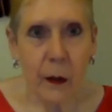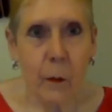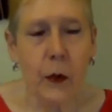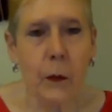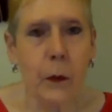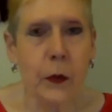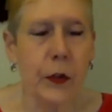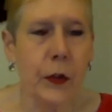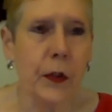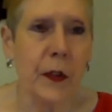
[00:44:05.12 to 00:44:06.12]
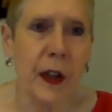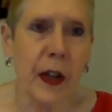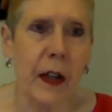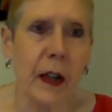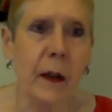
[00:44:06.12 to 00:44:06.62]
W- would you
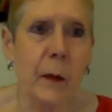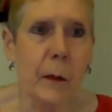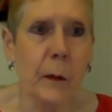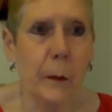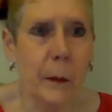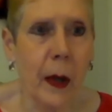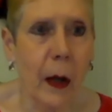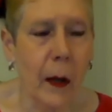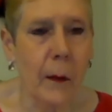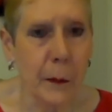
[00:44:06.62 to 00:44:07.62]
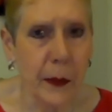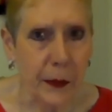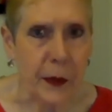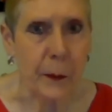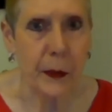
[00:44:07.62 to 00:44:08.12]
say, uh,
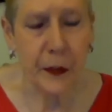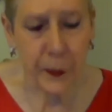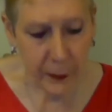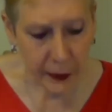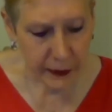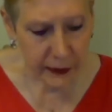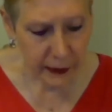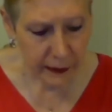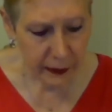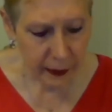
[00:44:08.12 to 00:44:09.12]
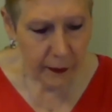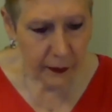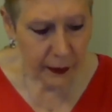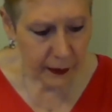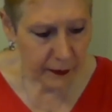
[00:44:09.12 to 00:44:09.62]
Miriam and Merilyn,
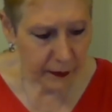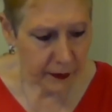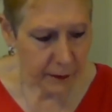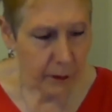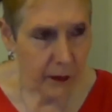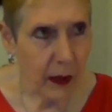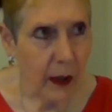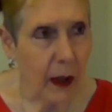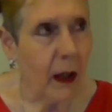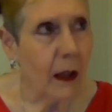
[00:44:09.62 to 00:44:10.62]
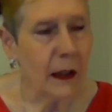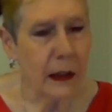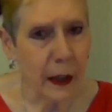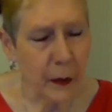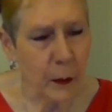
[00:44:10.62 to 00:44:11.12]
that
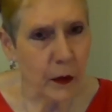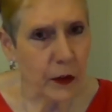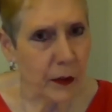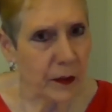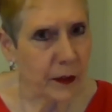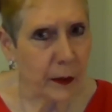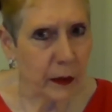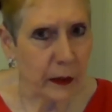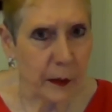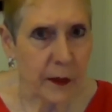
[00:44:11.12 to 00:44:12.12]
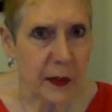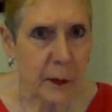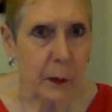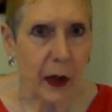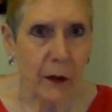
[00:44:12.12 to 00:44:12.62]
language is so
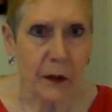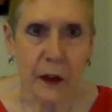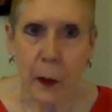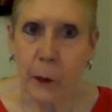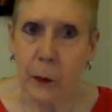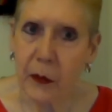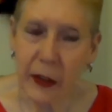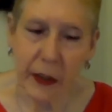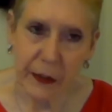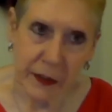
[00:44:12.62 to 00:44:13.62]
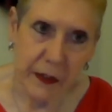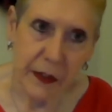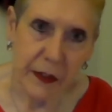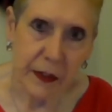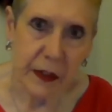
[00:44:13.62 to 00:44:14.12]
closely bound up with
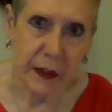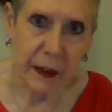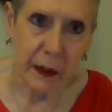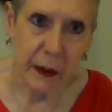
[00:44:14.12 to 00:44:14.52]
identity,